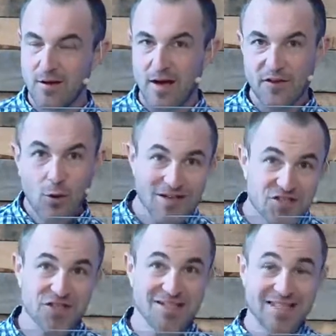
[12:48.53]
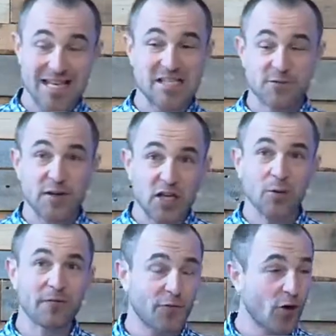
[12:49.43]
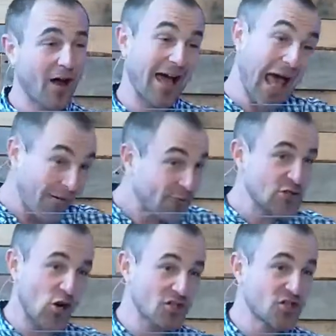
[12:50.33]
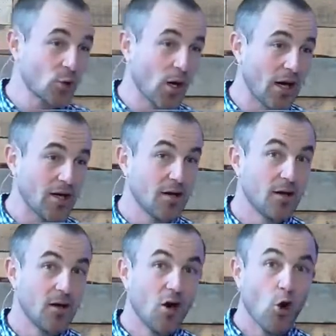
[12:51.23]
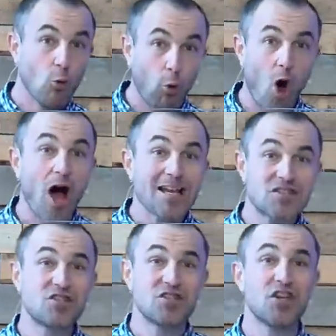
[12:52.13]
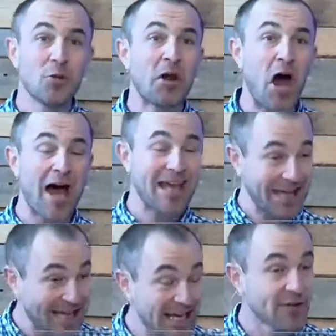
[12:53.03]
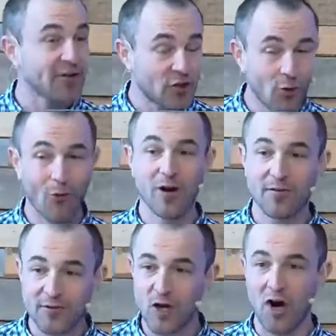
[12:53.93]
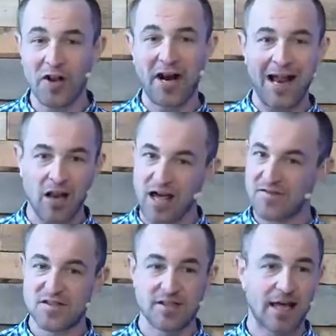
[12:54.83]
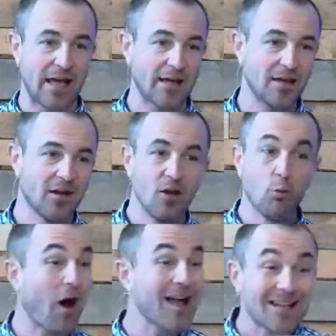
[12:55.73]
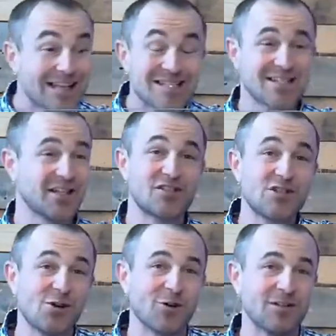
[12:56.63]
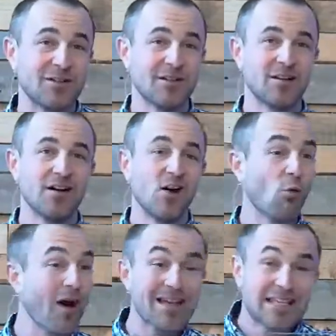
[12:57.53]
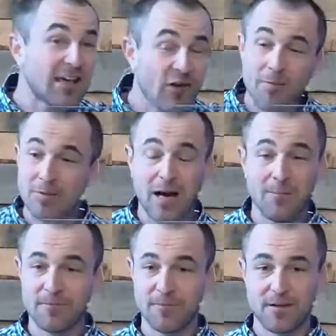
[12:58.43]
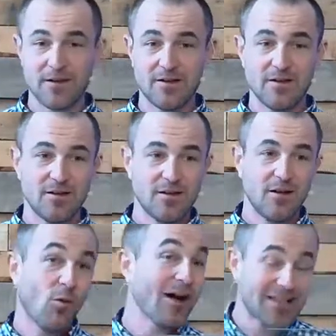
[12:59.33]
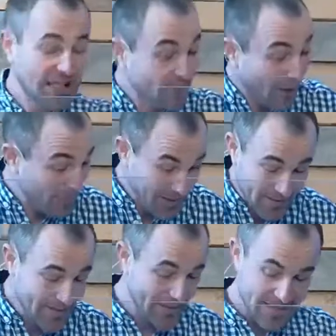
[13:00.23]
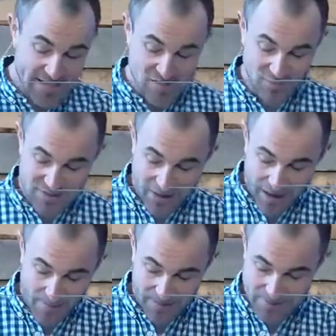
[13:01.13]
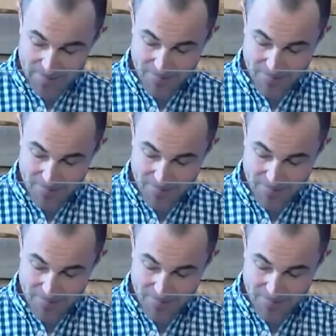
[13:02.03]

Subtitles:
And the question's this, for you and for I and for Joshua, why should you and I hear the call of God on our lives today? Why listen at all? Why give up comfort? Why give up his retirement?